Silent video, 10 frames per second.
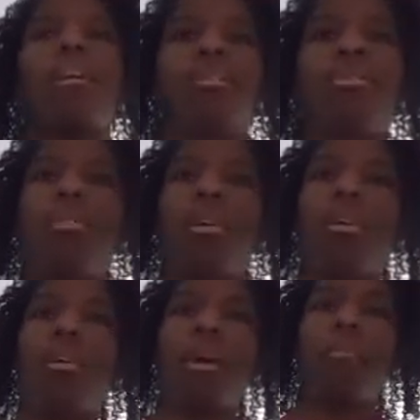
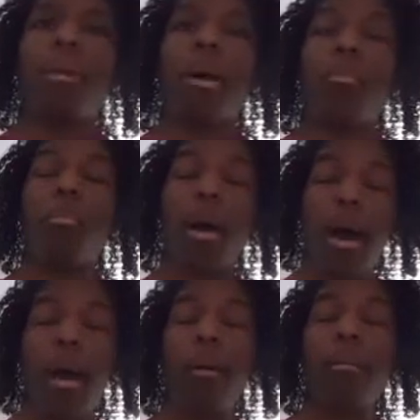So I'm like,
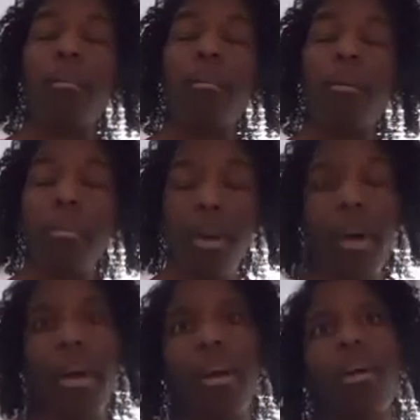wow,
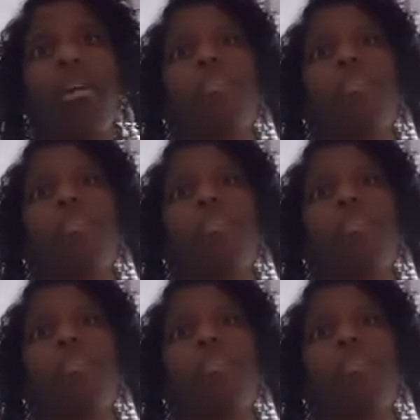okay.